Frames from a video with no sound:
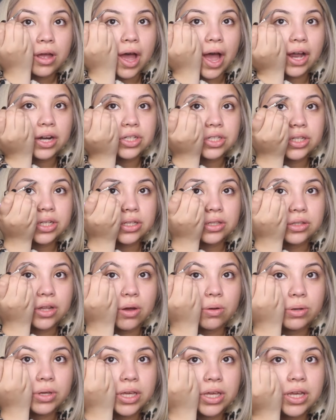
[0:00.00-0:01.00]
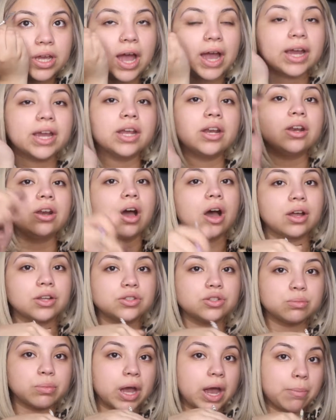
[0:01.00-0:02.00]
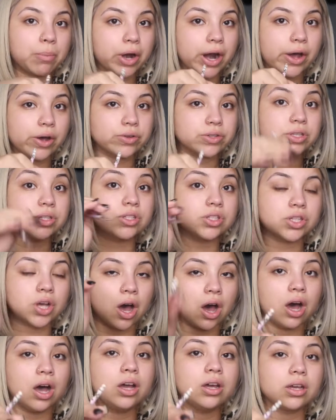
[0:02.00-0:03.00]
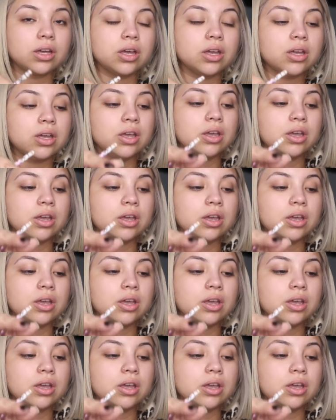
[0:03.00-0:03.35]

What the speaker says: Actually, low-key, I cannot do my brows and talk